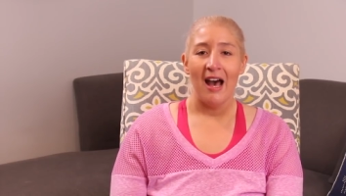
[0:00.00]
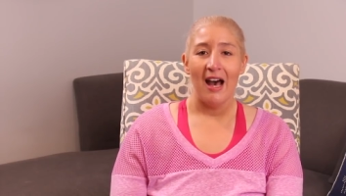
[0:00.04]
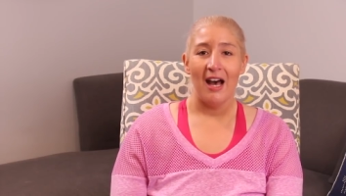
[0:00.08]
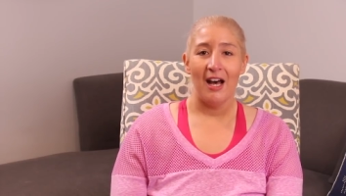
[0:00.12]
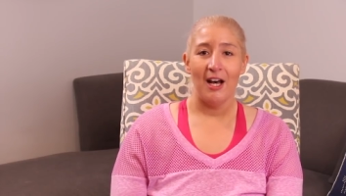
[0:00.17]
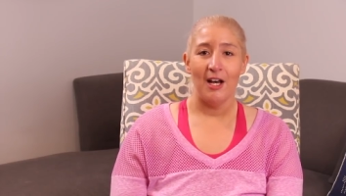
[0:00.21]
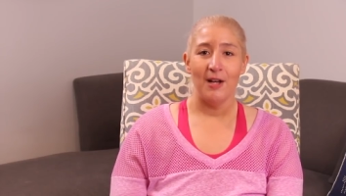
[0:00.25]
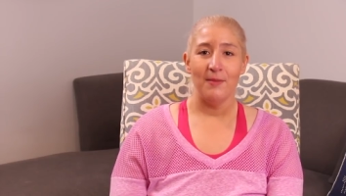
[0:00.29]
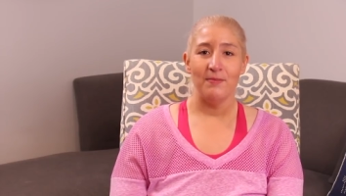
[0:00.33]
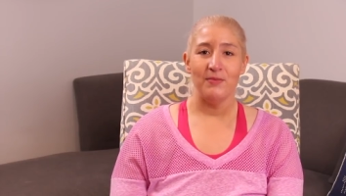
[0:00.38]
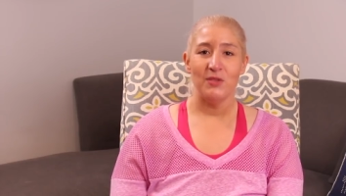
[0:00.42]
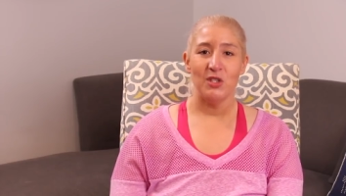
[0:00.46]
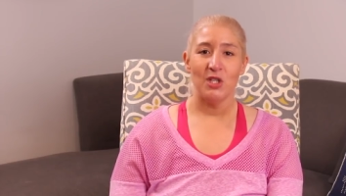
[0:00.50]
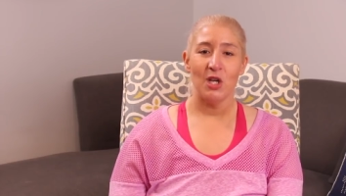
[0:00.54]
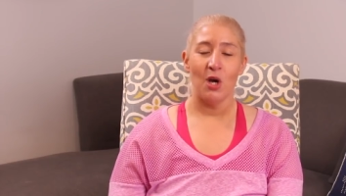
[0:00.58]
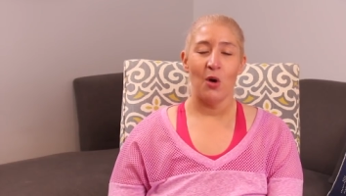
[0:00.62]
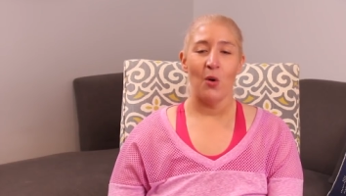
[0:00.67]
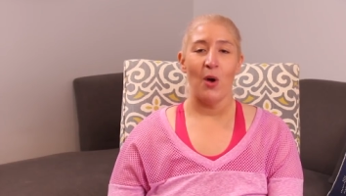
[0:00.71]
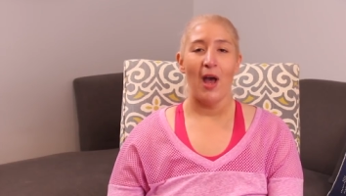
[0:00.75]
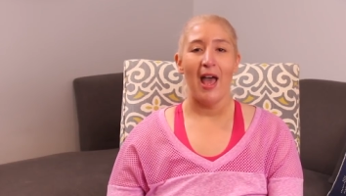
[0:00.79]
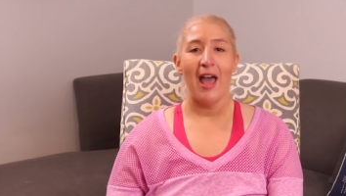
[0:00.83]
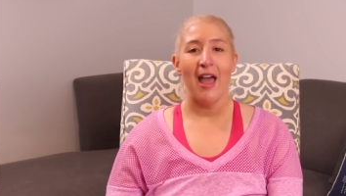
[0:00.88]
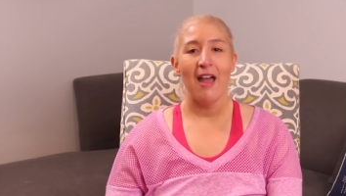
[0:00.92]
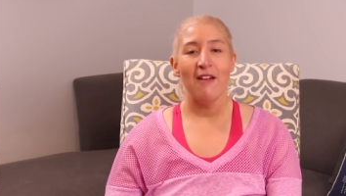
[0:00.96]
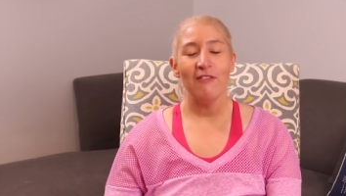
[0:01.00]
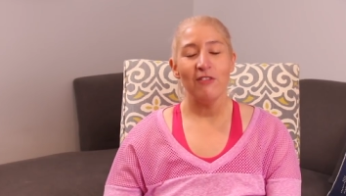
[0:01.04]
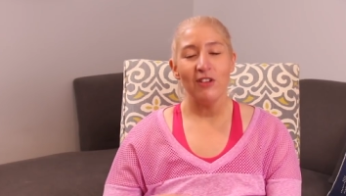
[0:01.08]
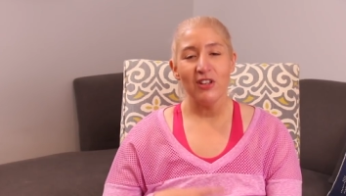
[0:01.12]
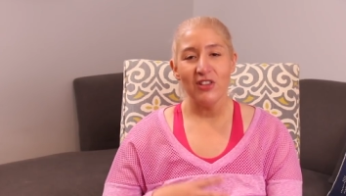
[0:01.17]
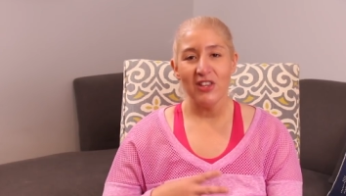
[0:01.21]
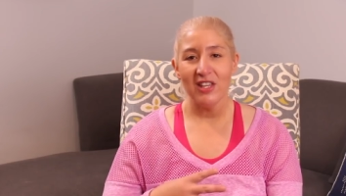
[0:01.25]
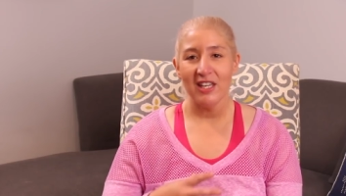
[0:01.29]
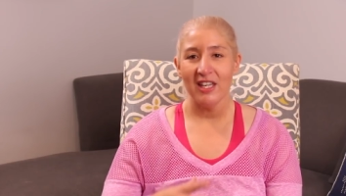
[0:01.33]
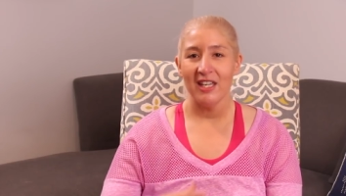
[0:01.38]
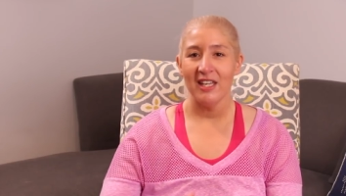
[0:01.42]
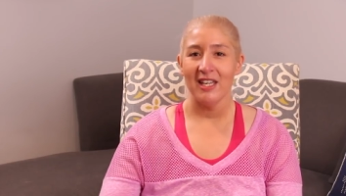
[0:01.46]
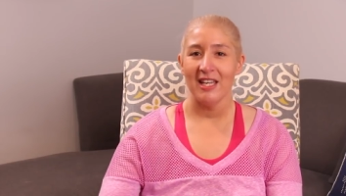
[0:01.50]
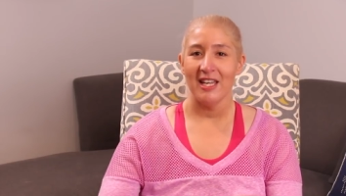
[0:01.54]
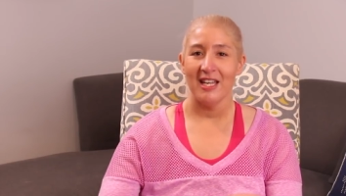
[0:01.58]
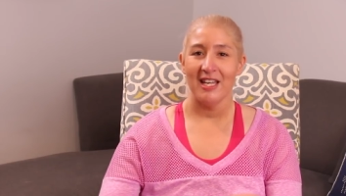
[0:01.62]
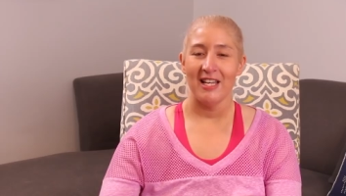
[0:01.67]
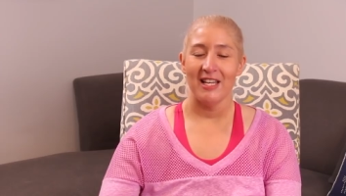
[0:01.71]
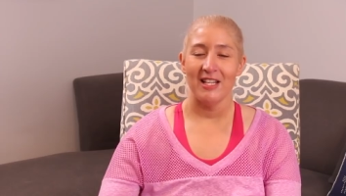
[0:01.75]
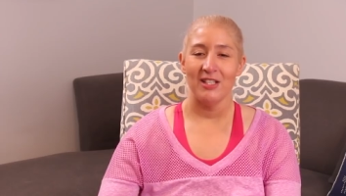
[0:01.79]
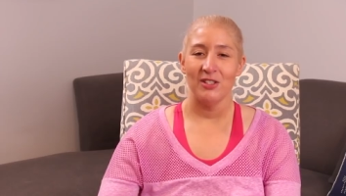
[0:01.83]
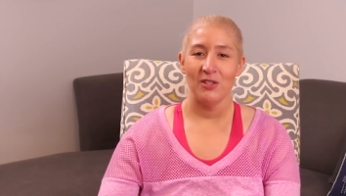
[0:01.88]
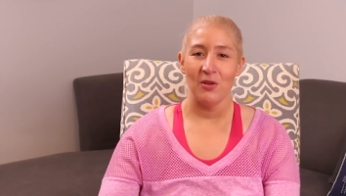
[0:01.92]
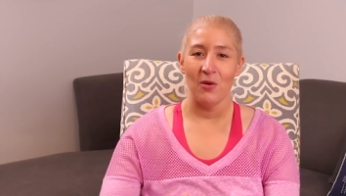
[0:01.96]
Um, so everything
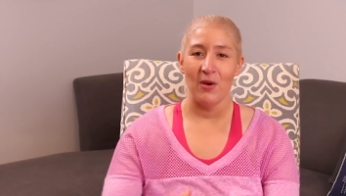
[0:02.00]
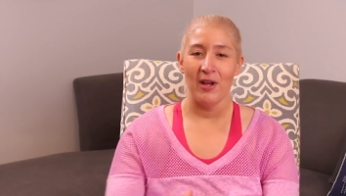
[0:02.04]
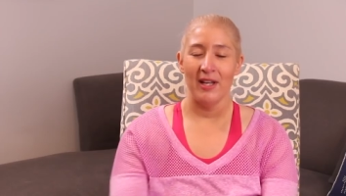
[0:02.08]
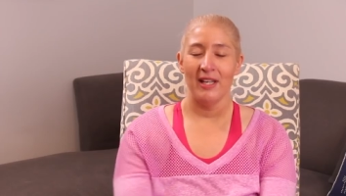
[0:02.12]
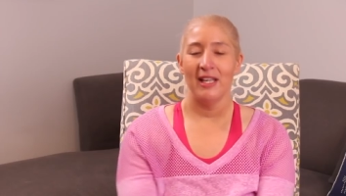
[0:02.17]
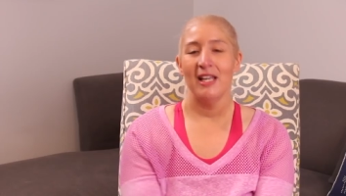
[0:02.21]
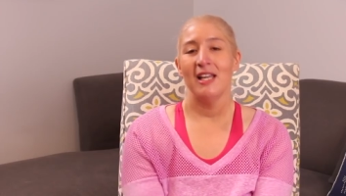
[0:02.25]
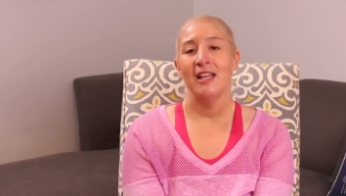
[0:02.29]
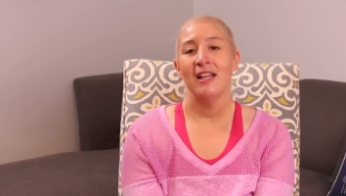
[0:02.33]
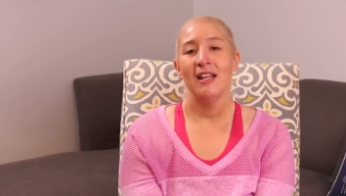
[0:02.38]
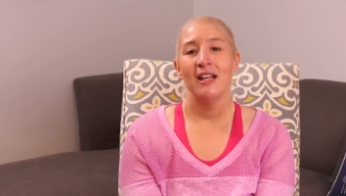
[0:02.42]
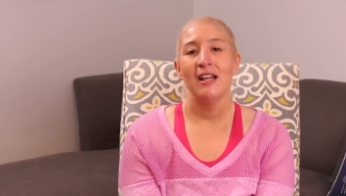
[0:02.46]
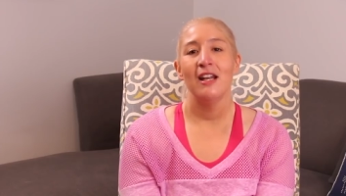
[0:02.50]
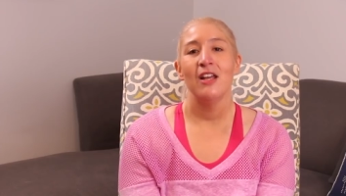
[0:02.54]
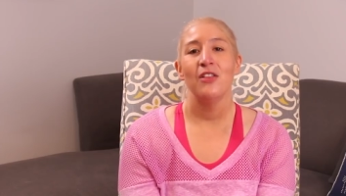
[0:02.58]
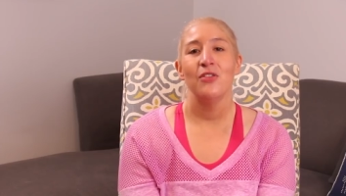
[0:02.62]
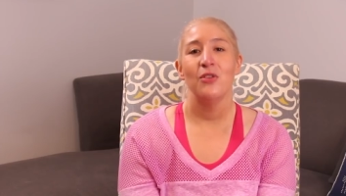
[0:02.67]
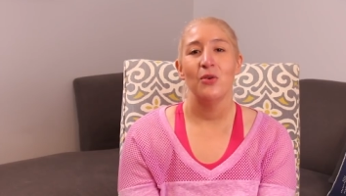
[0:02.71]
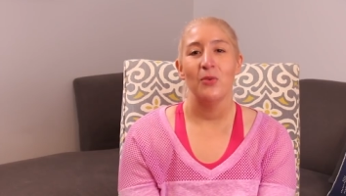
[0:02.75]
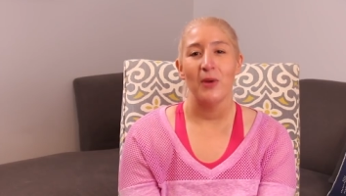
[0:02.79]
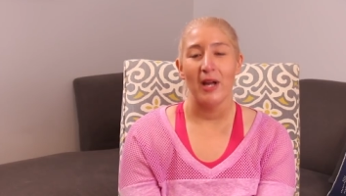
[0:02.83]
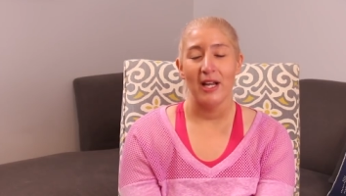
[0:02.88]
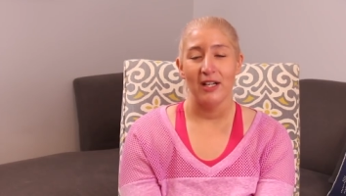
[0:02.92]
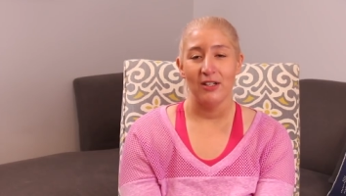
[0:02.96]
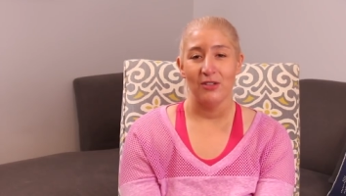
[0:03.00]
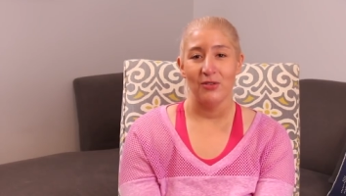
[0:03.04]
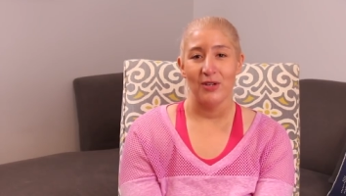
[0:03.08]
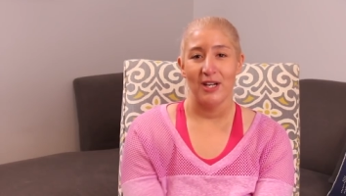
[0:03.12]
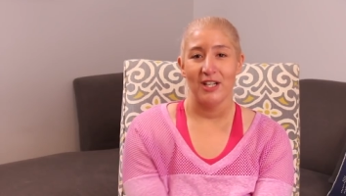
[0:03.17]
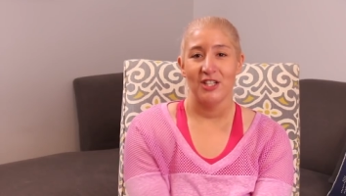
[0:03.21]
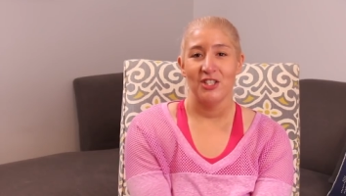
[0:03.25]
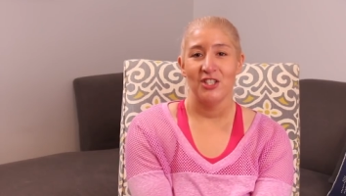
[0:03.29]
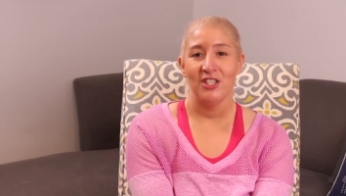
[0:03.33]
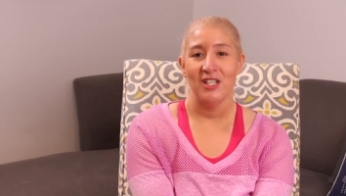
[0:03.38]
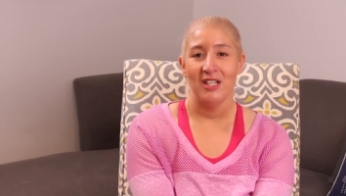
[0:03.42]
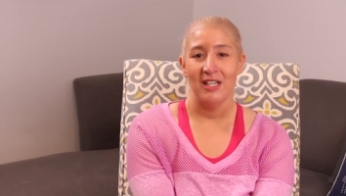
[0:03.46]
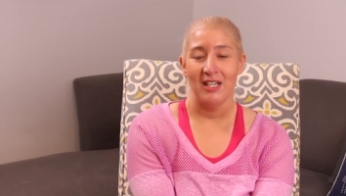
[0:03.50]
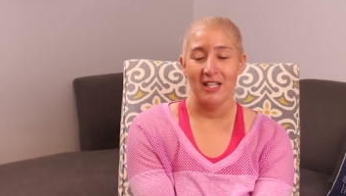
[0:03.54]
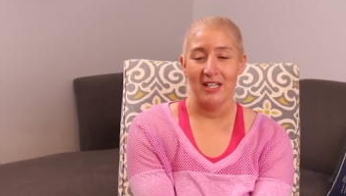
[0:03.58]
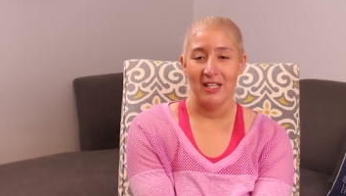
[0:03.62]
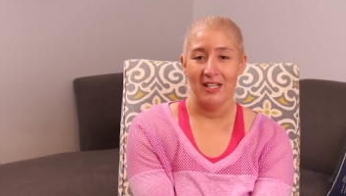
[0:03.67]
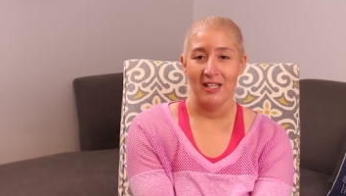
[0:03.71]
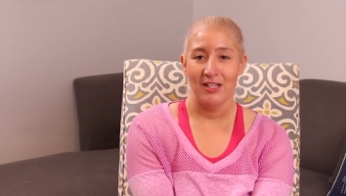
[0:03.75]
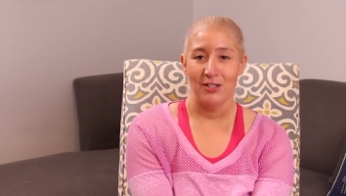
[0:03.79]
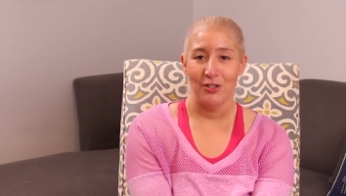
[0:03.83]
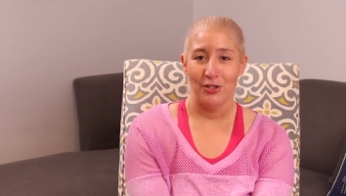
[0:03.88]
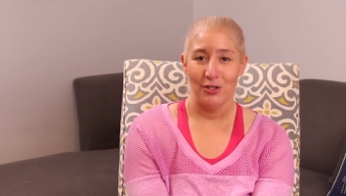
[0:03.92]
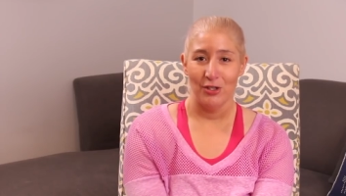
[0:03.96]
is going in the right direction
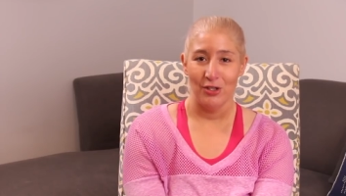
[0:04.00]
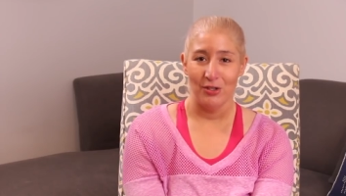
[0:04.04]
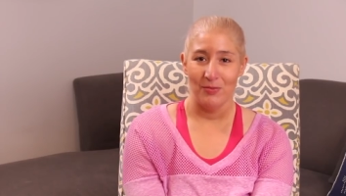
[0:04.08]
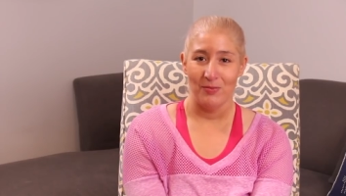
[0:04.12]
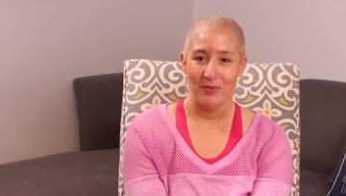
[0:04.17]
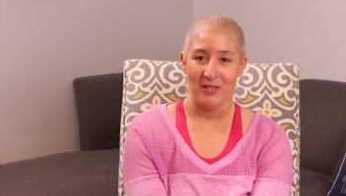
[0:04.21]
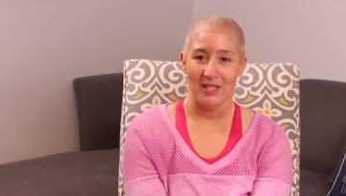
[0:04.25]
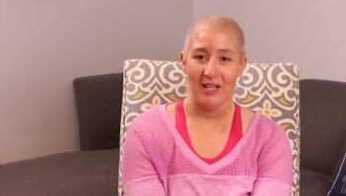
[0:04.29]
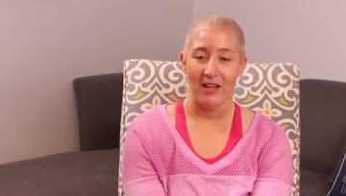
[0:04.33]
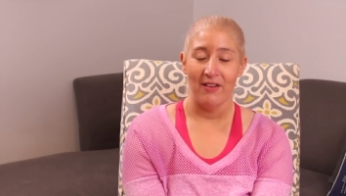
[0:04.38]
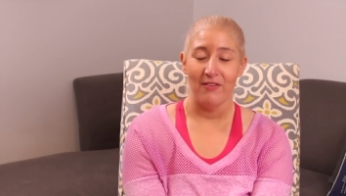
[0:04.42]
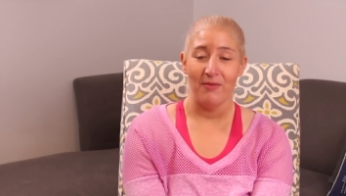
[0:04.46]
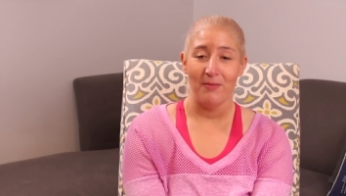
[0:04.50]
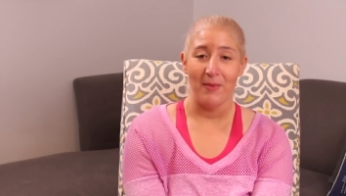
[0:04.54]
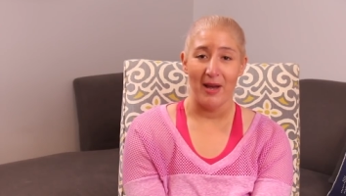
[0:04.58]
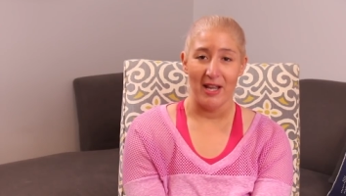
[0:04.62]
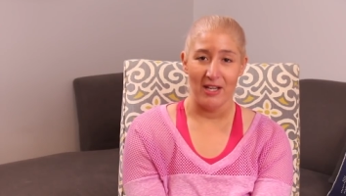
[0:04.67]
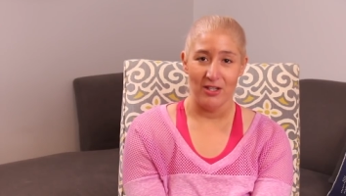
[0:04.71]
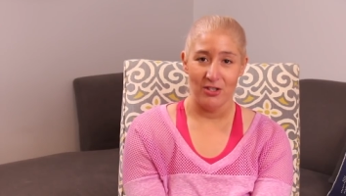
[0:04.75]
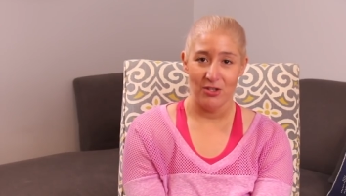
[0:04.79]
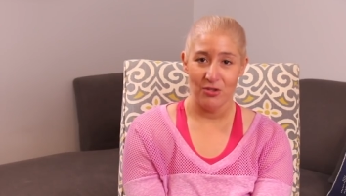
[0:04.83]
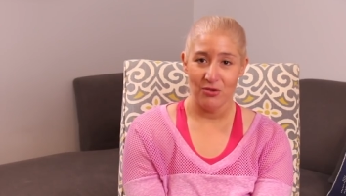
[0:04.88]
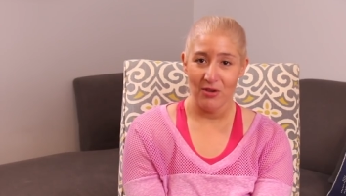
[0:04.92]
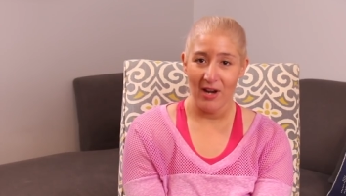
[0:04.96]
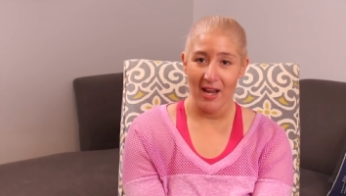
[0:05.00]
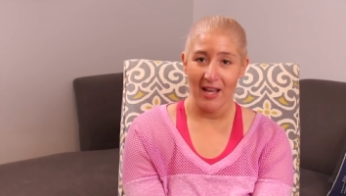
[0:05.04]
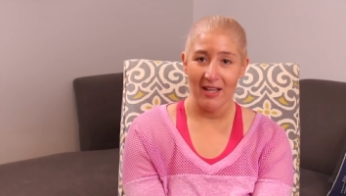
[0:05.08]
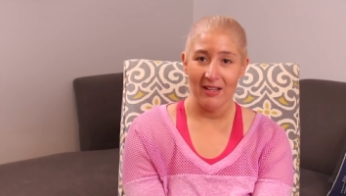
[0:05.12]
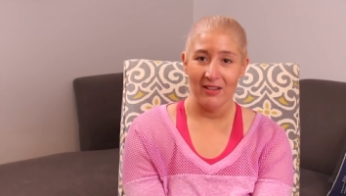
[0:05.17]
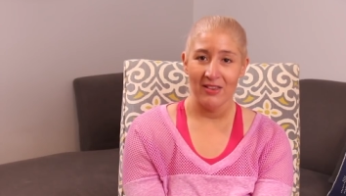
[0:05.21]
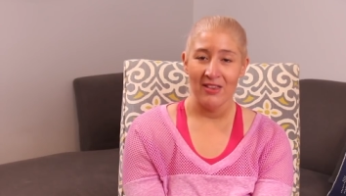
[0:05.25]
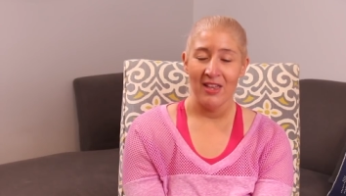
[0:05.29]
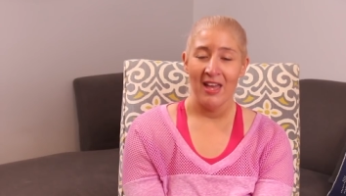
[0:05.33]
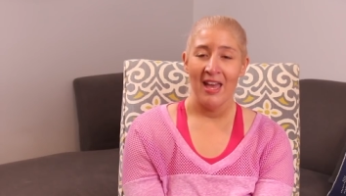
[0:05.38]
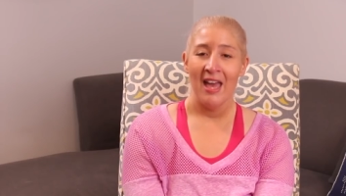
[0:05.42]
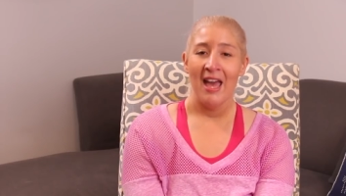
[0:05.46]
in terms of my strength,